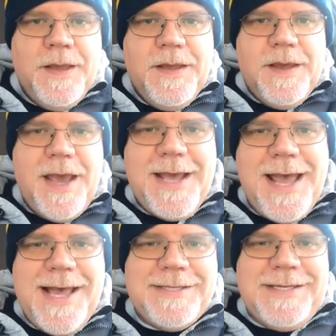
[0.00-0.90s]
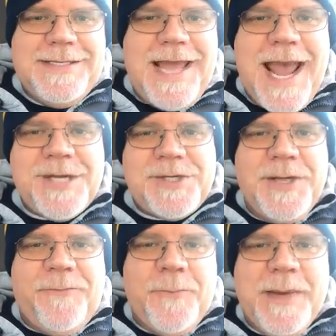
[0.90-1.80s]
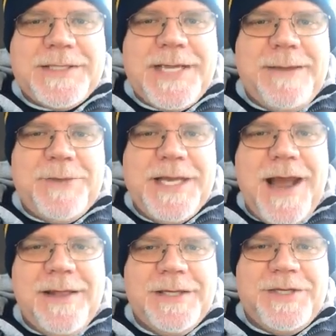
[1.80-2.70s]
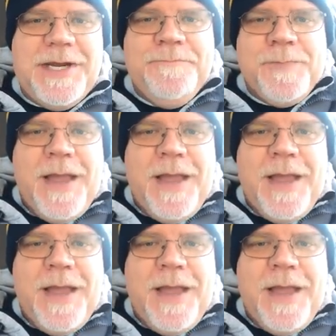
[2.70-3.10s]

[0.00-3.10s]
Hey guys, it's Ashley from Mixtape Theology.